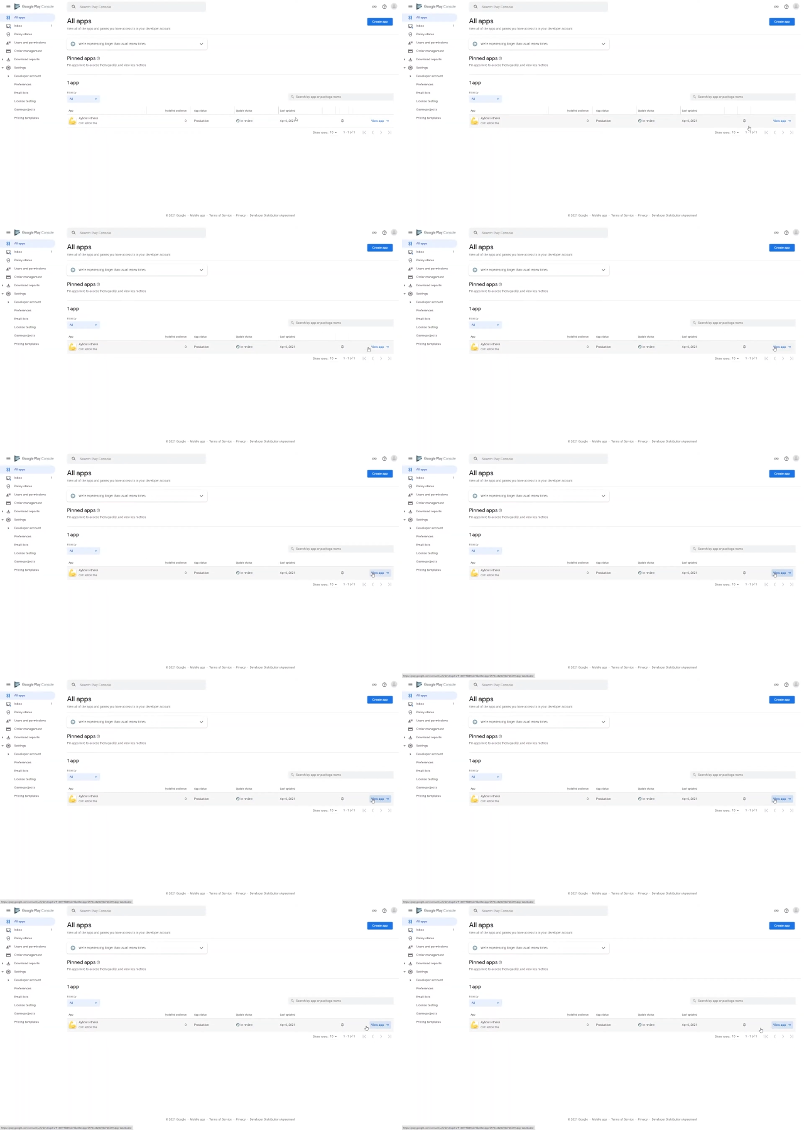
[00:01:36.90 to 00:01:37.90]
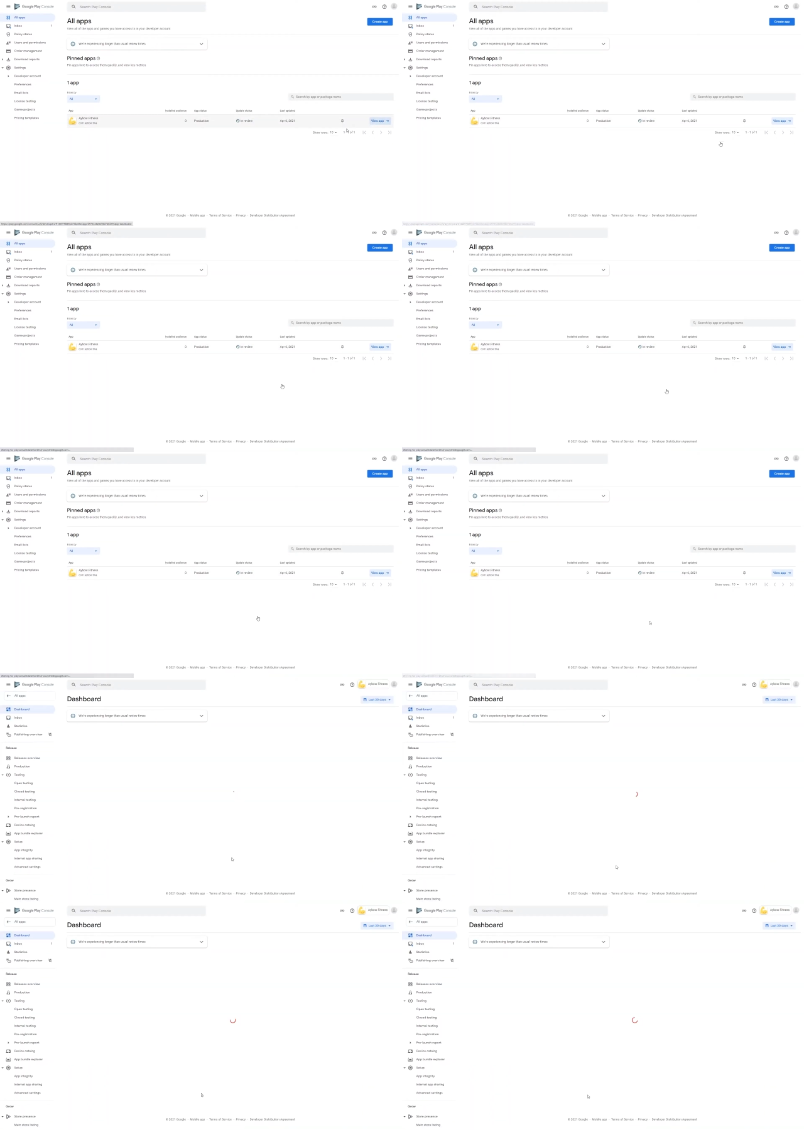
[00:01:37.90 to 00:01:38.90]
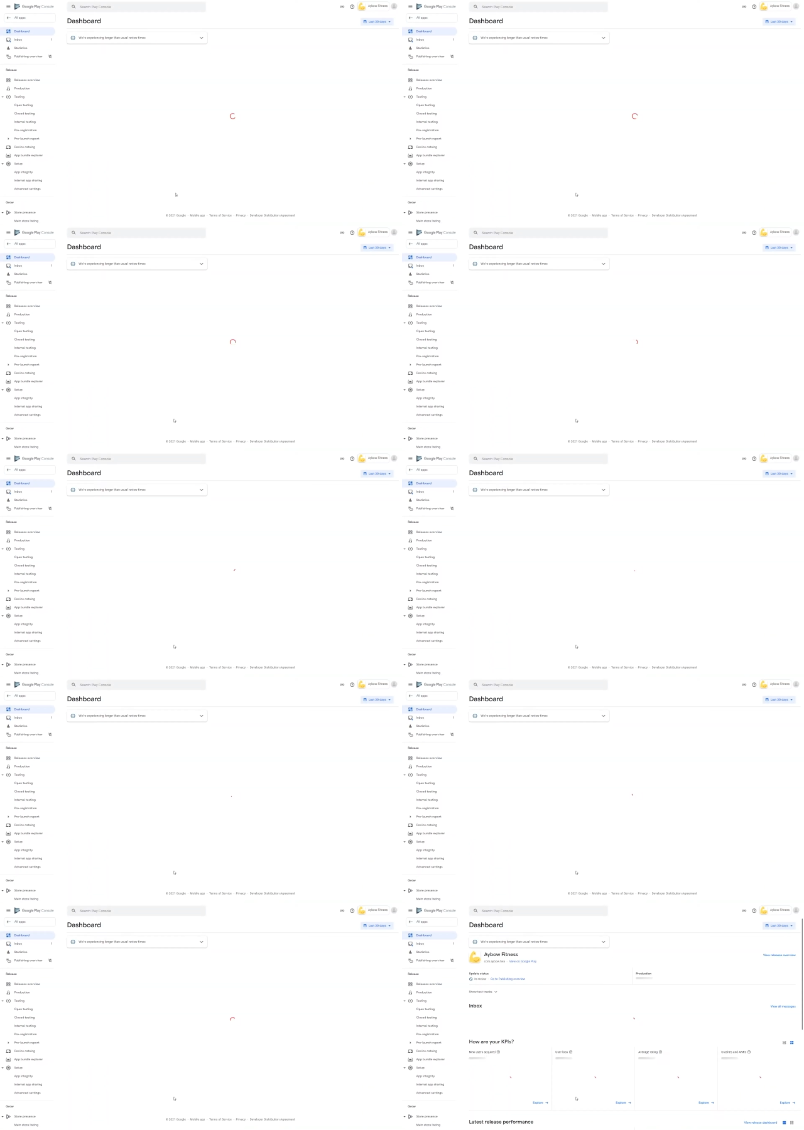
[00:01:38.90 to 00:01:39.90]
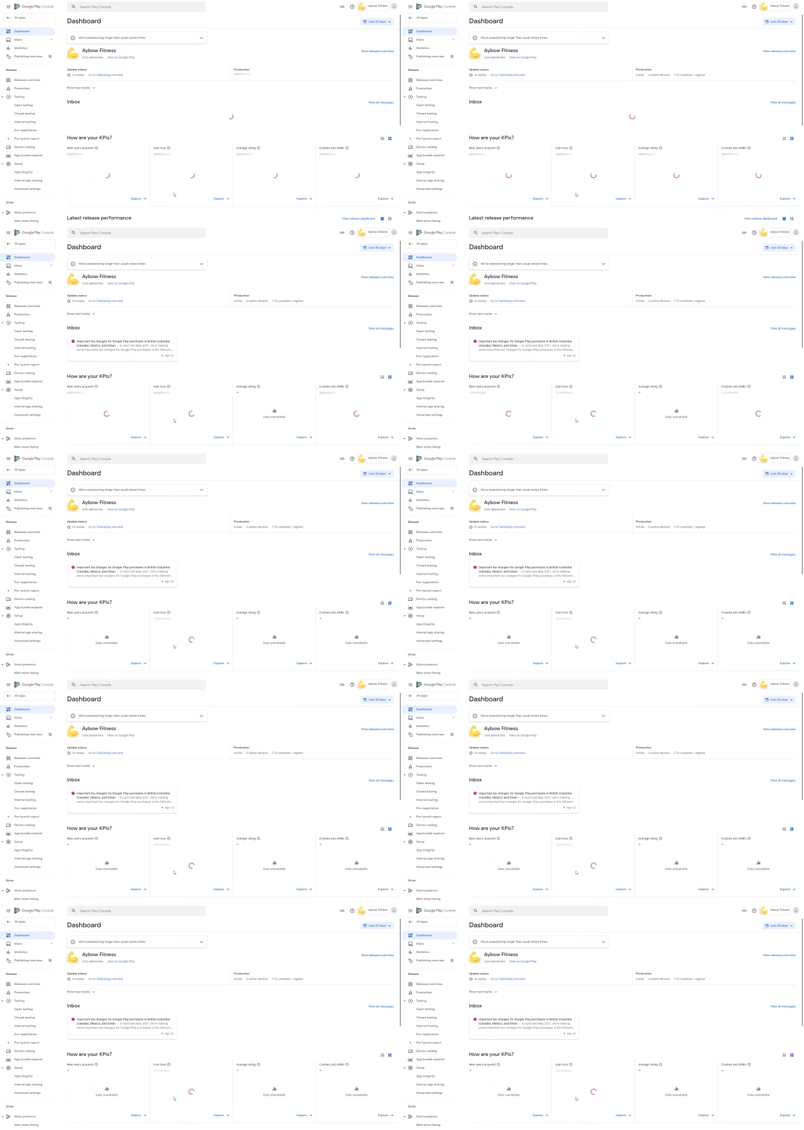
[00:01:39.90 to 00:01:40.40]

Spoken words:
[unreadable: no face in view]